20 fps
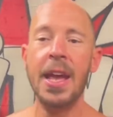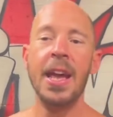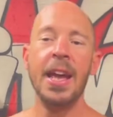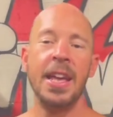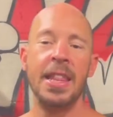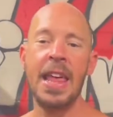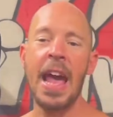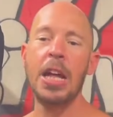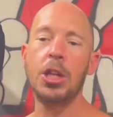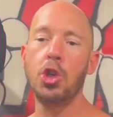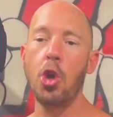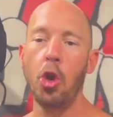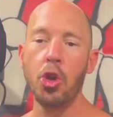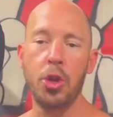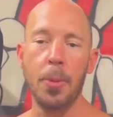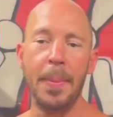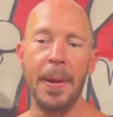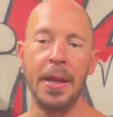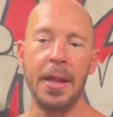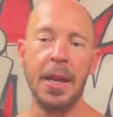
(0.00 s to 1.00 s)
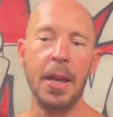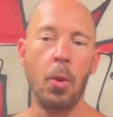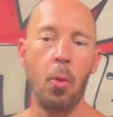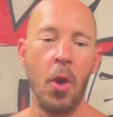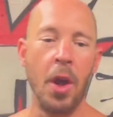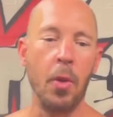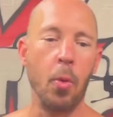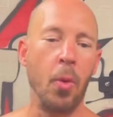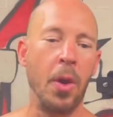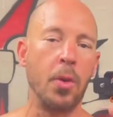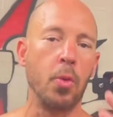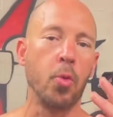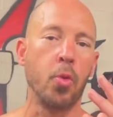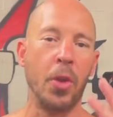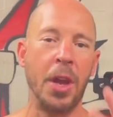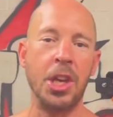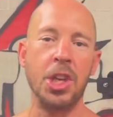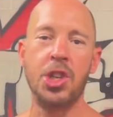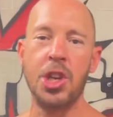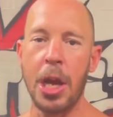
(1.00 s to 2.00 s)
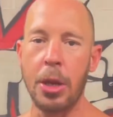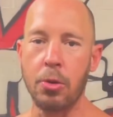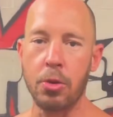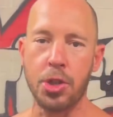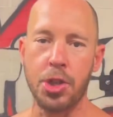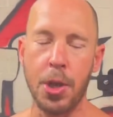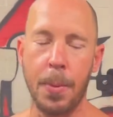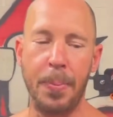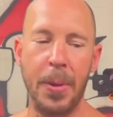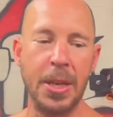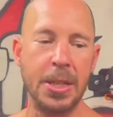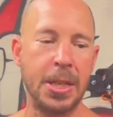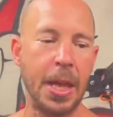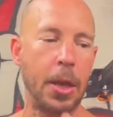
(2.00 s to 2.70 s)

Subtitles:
And that's ultimately what ring generalship is.